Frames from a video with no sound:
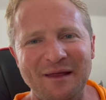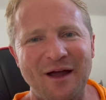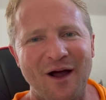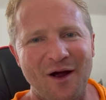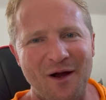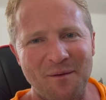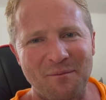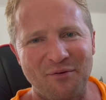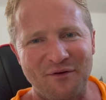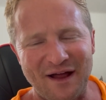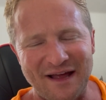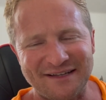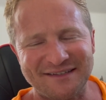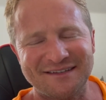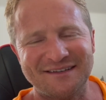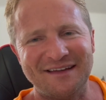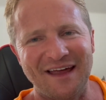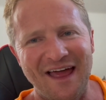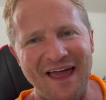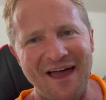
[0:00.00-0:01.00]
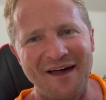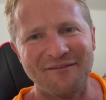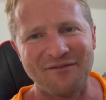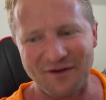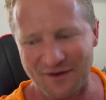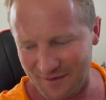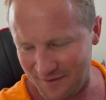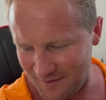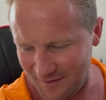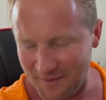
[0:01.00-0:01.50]
hard pressed to
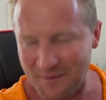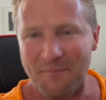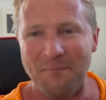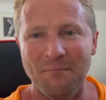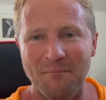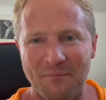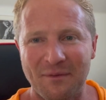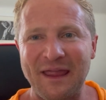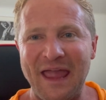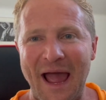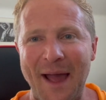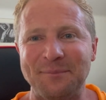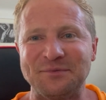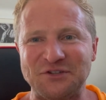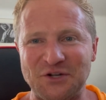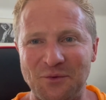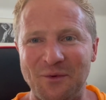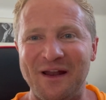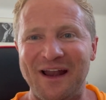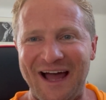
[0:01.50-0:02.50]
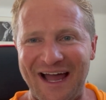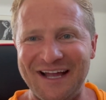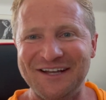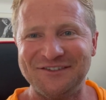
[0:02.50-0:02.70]
ever capture what I